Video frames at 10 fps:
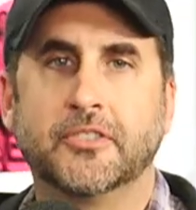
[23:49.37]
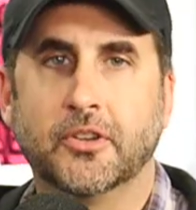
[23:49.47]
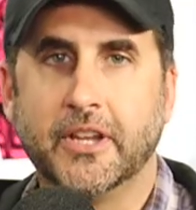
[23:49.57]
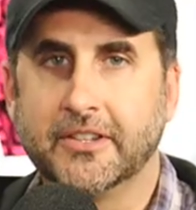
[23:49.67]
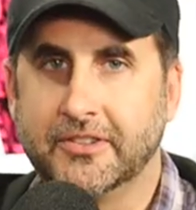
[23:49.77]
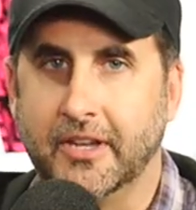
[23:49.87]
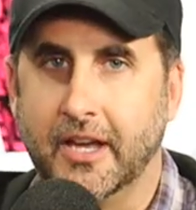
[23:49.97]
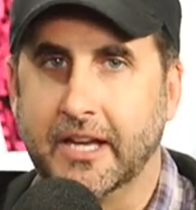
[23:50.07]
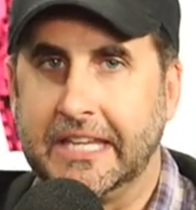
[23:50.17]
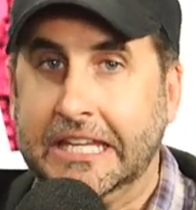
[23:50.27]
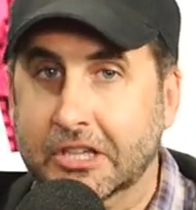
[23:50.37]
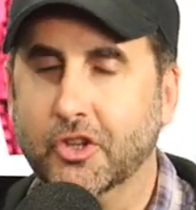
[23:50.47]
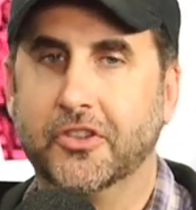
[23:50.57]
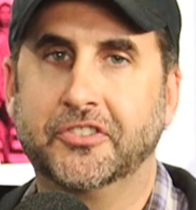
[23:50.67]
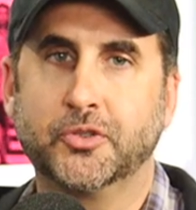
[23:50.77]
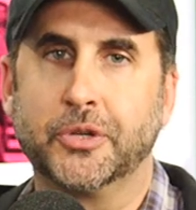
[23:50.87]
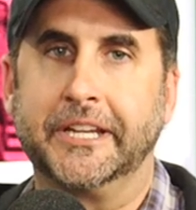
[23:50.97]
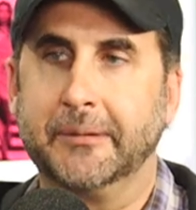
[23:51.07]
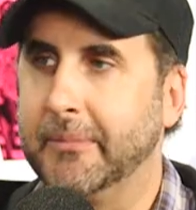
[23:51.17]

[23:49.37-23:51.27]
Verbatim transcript: So let's kill the stream.